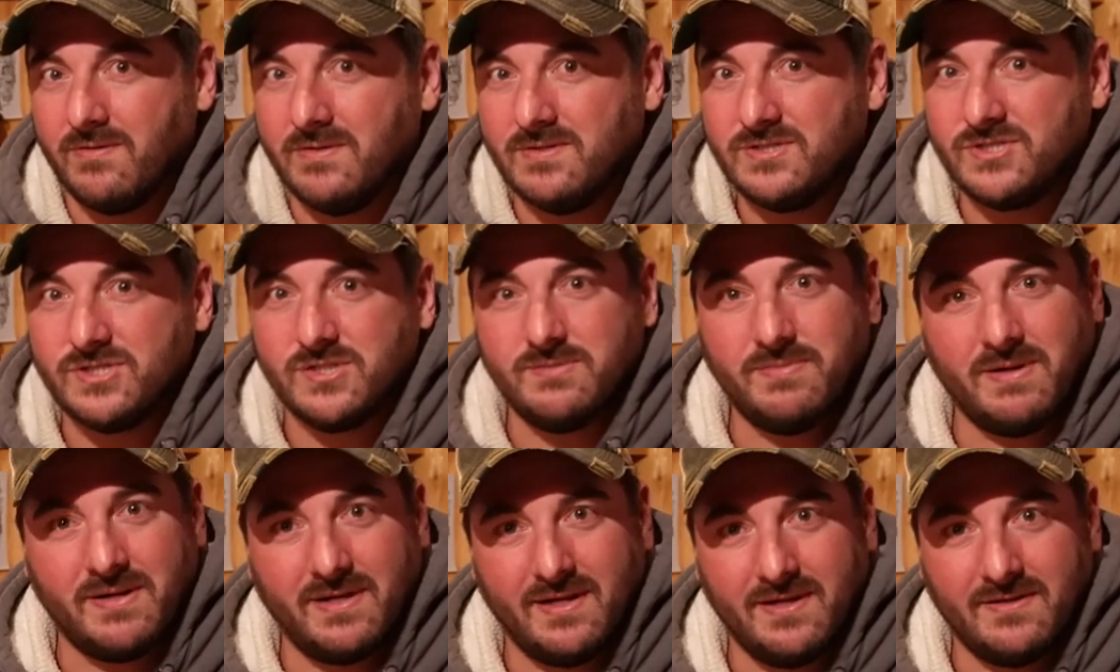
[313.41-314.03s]
It should
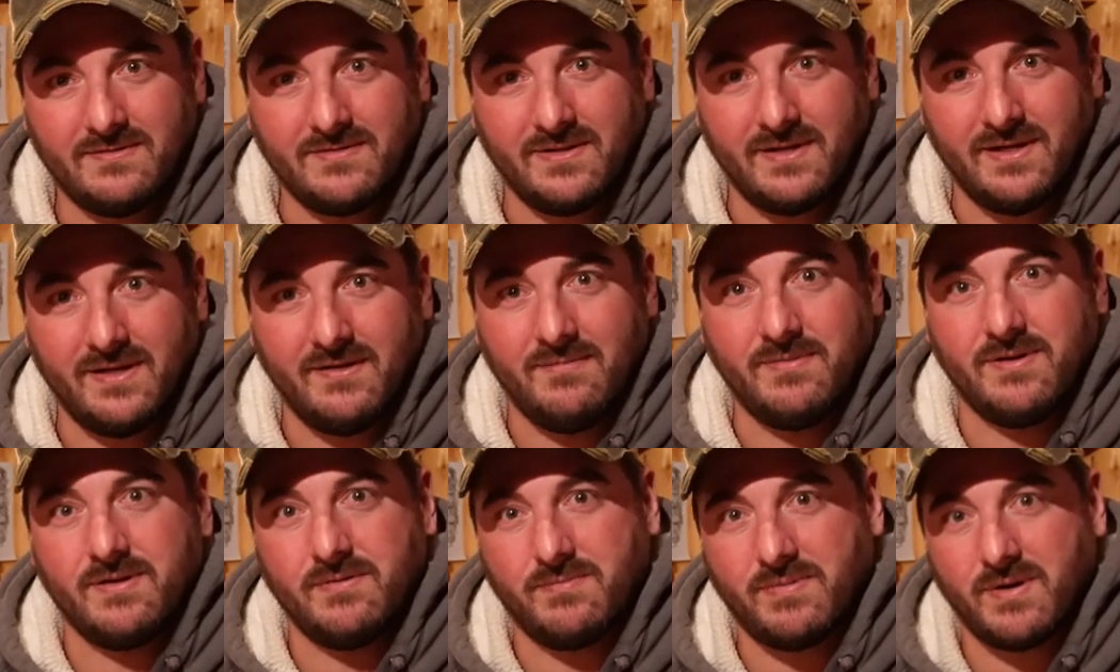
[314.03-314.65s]
have been here today,
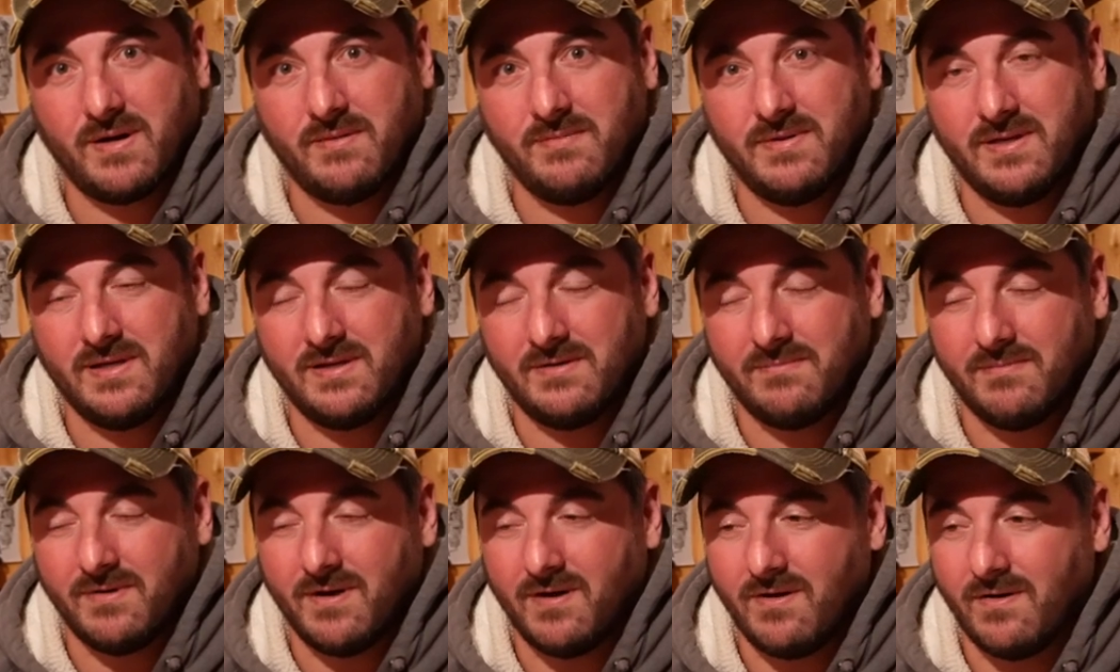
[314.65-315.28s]
but it'll probably be here
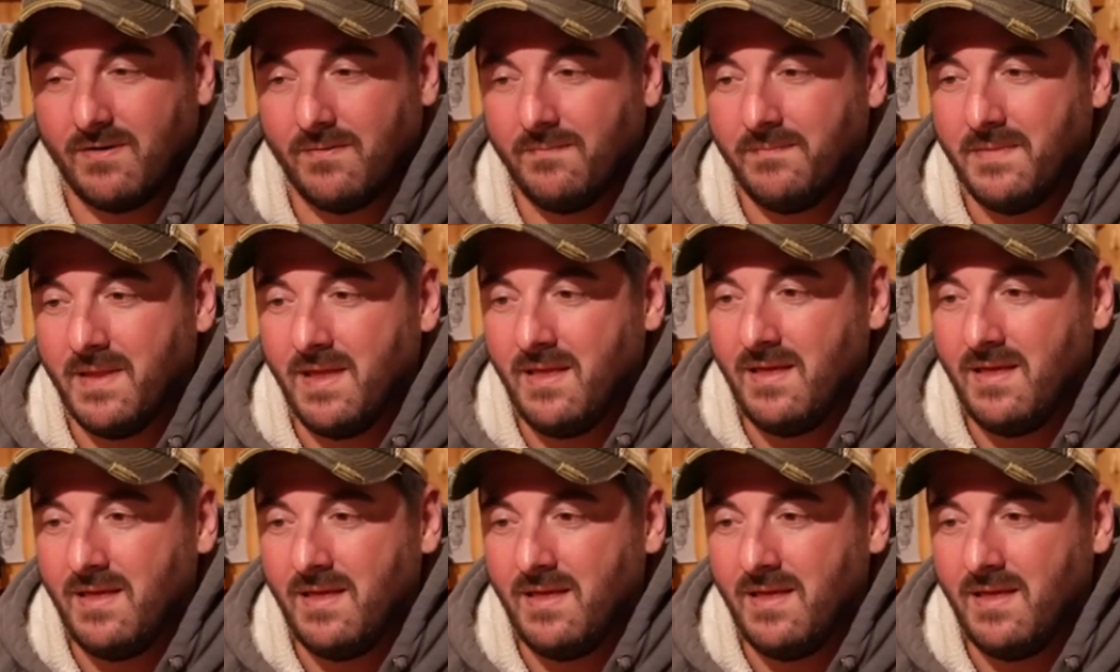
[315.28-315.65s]
tomorrow.